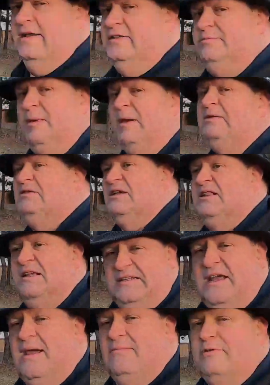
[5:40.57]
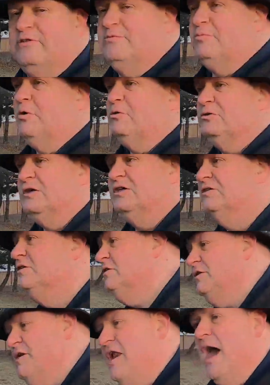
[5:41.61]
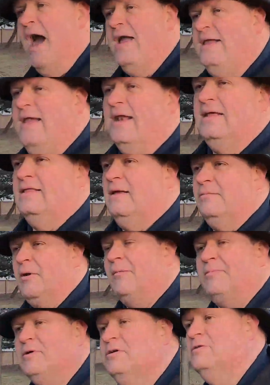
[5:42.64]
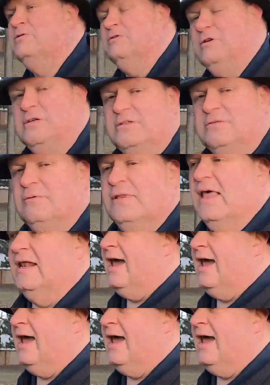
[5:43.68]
it's basically damaged protein. You're not getting the proper nutrients when that